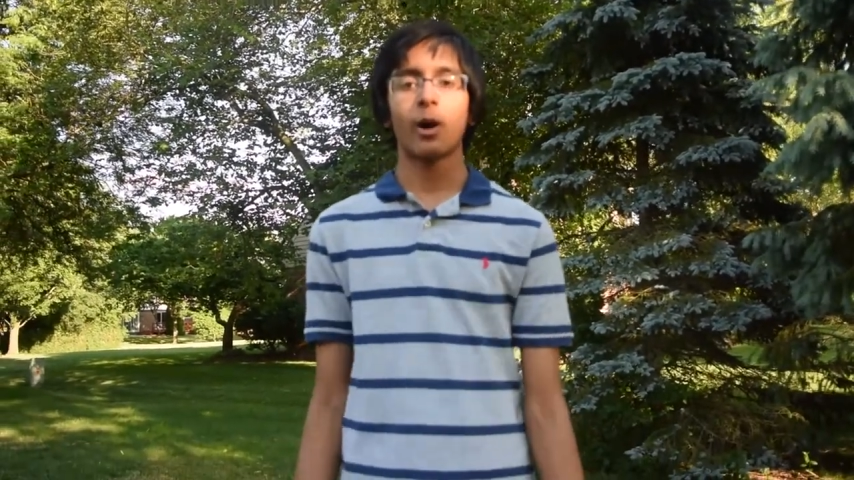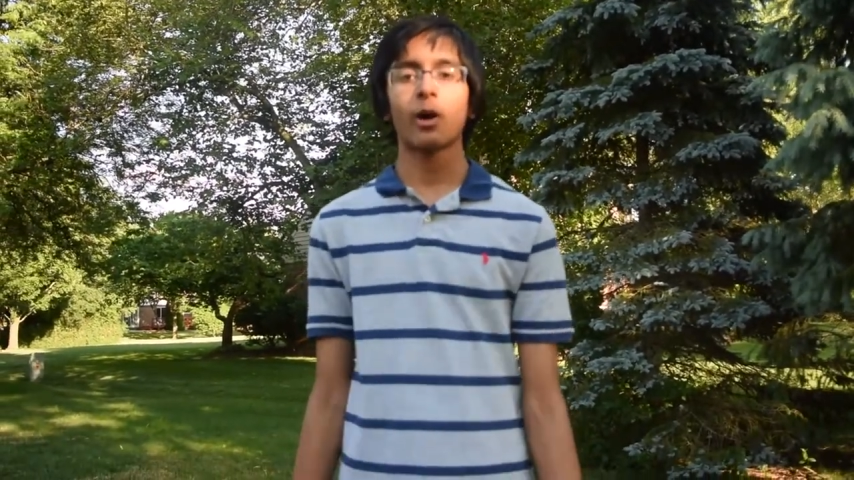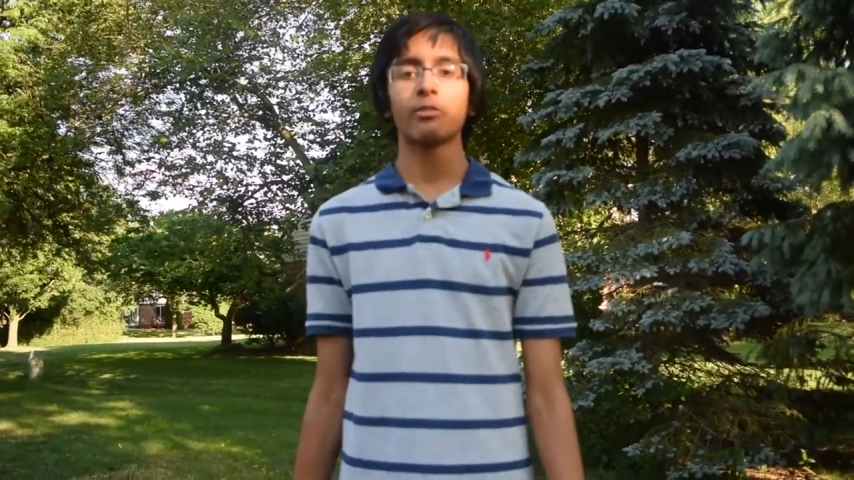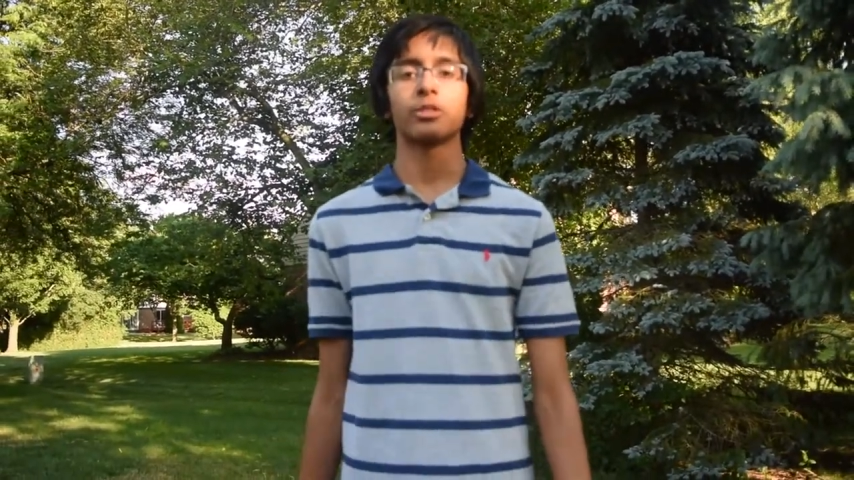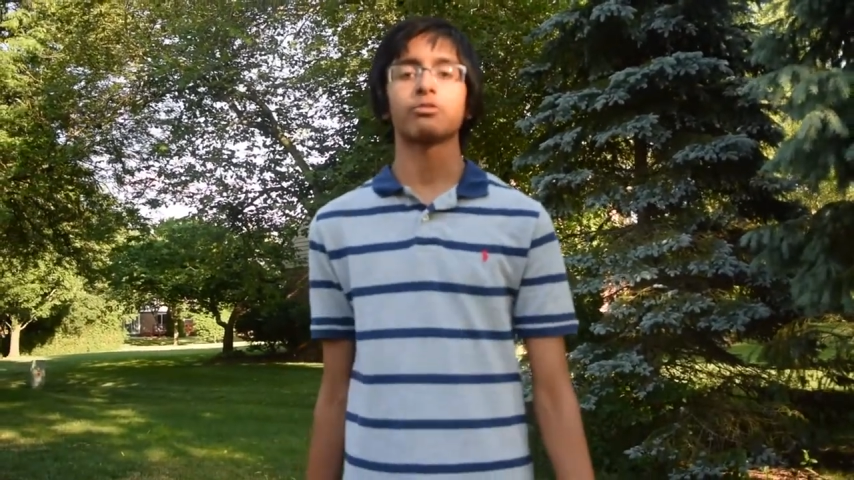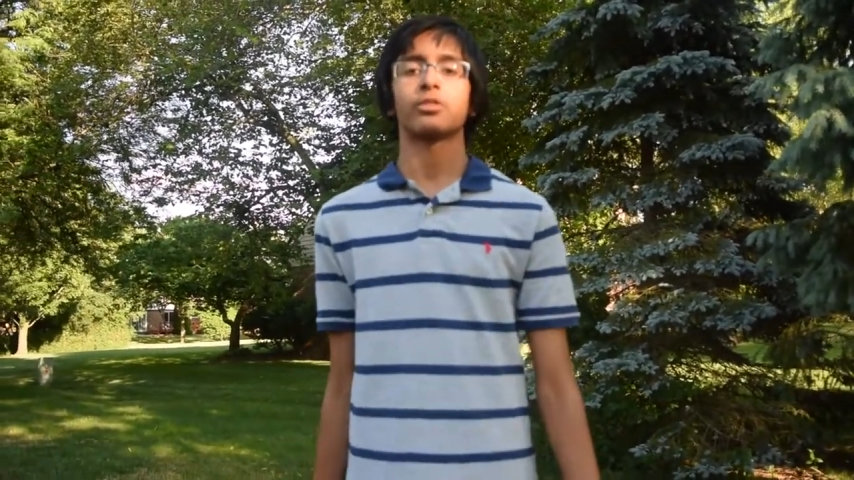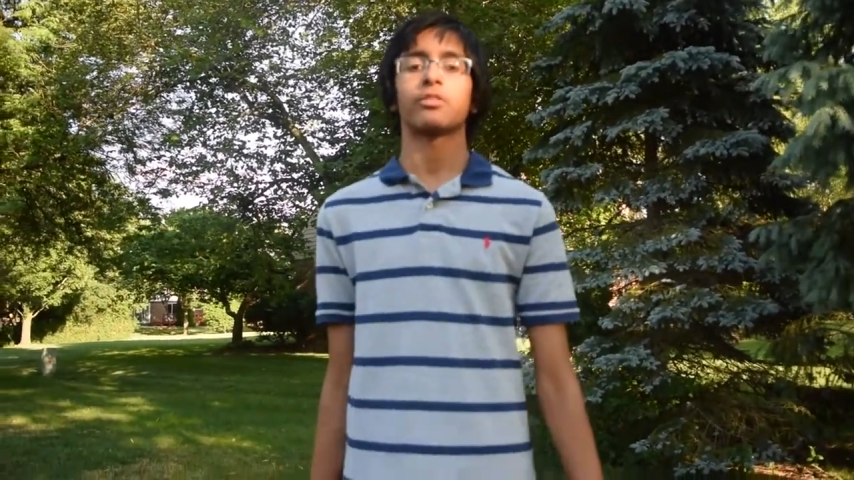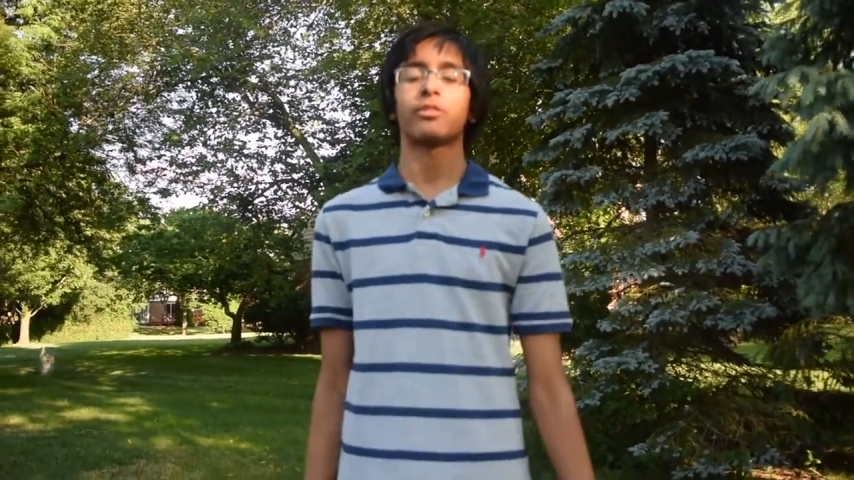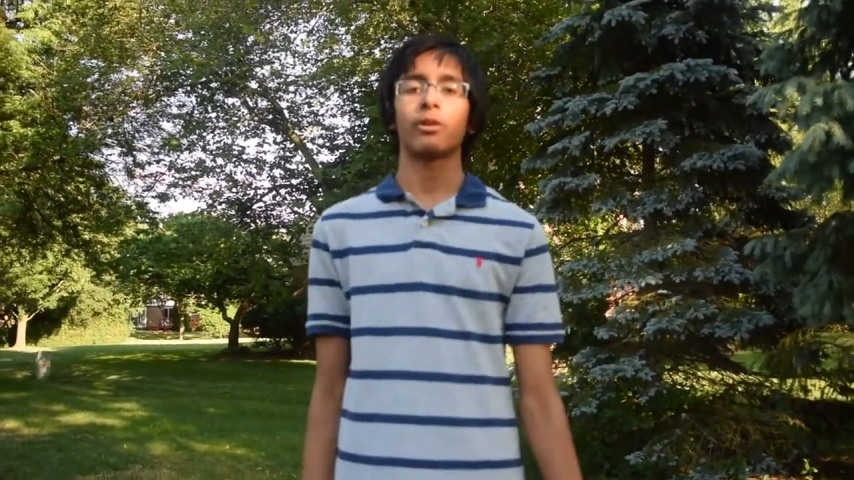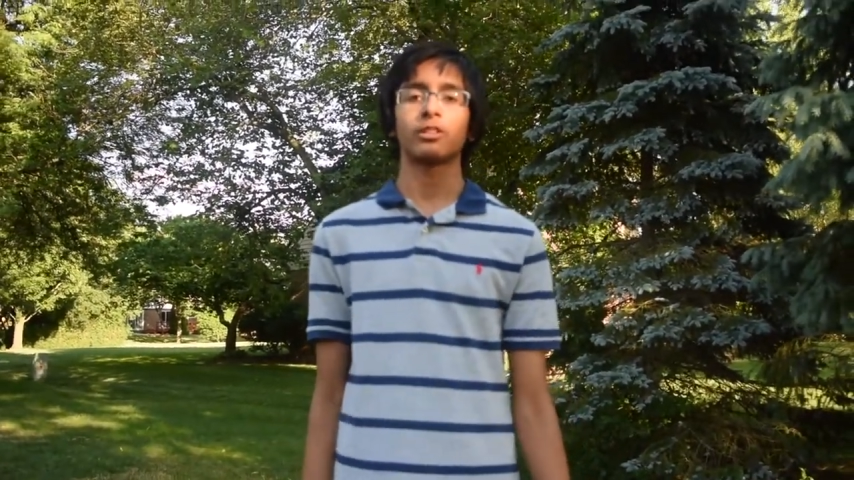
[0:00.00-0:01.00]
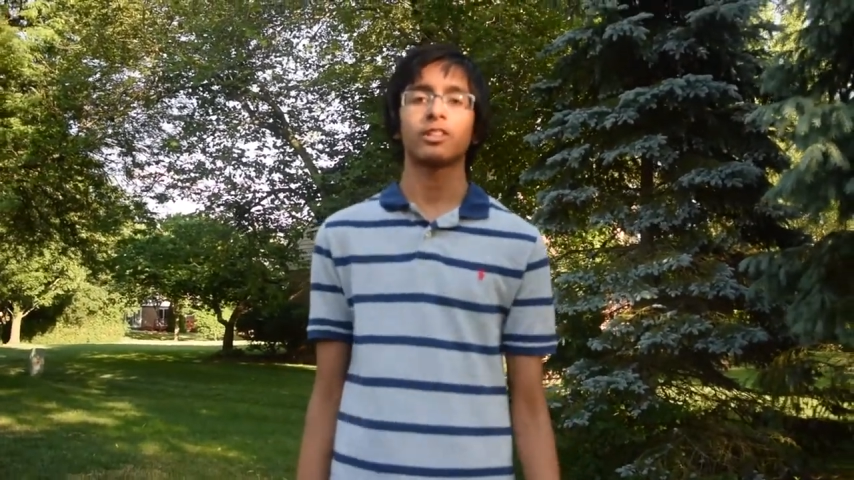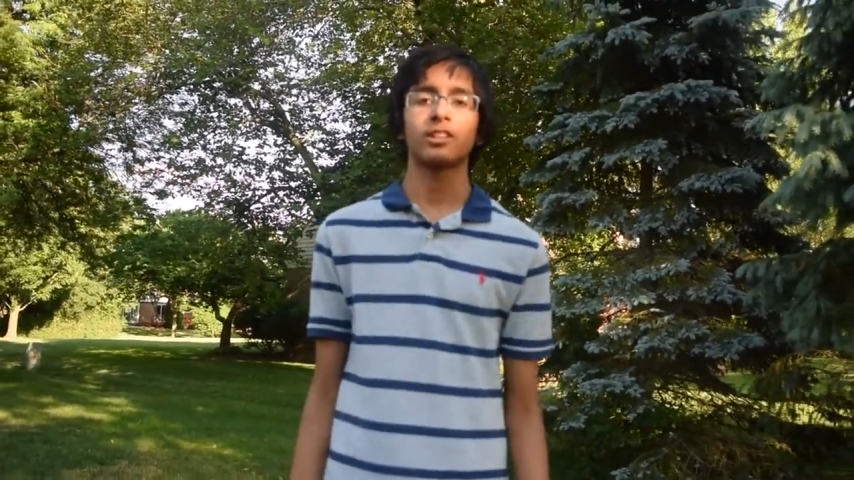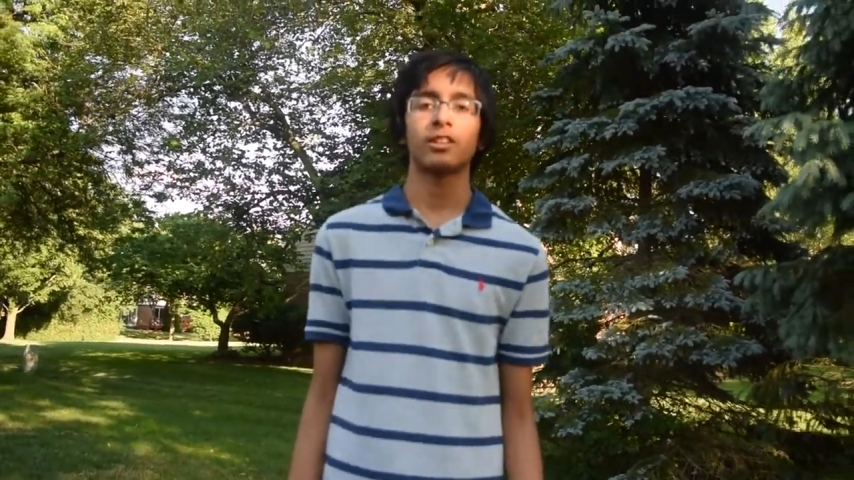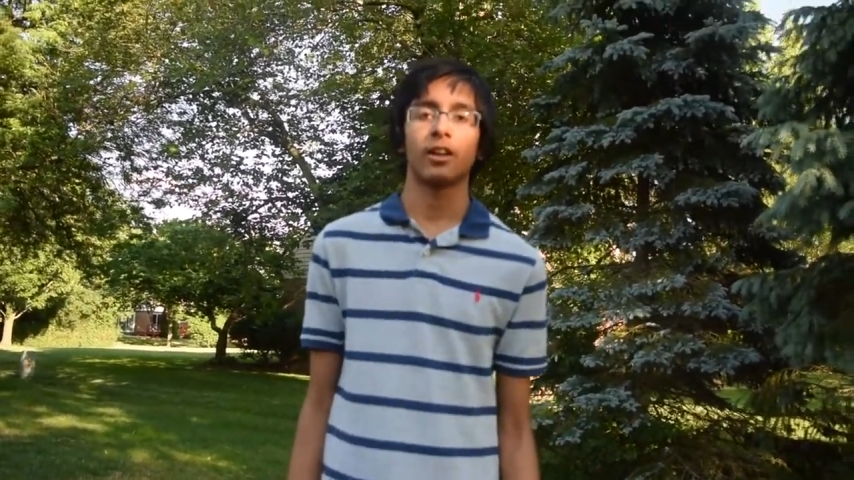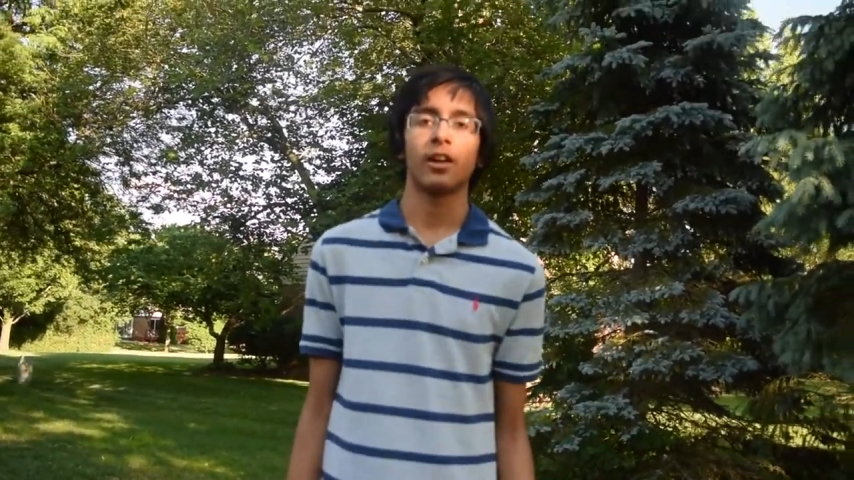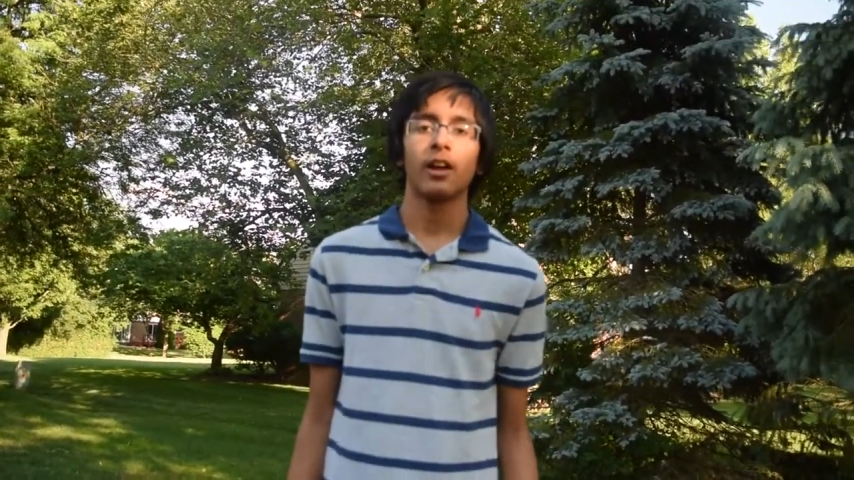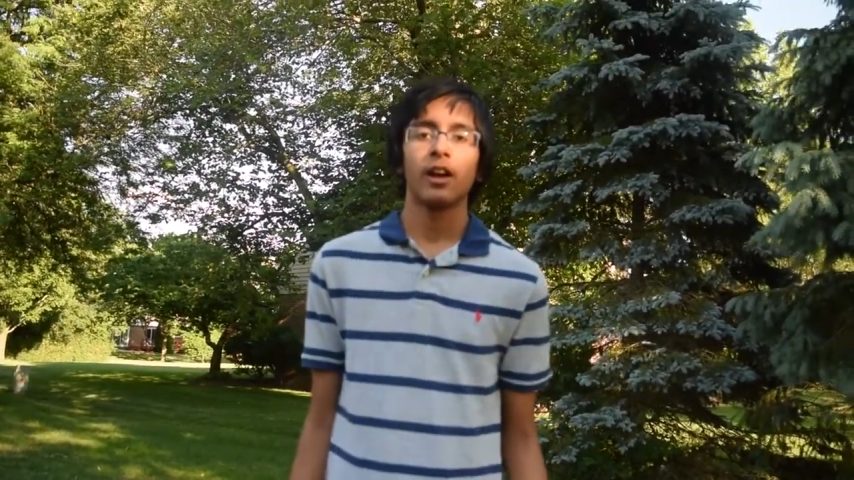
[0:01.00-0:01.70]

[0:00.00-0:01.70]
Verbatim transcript: harvest for the fall season.